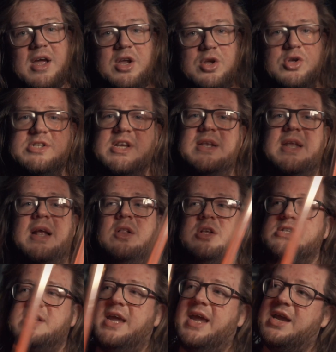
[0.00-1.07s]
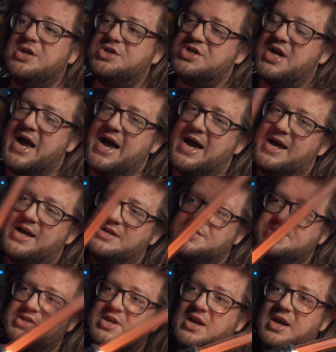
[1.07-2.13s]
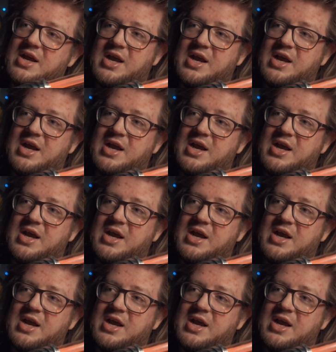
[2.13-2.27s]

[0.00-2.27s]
using Nicolas Cage as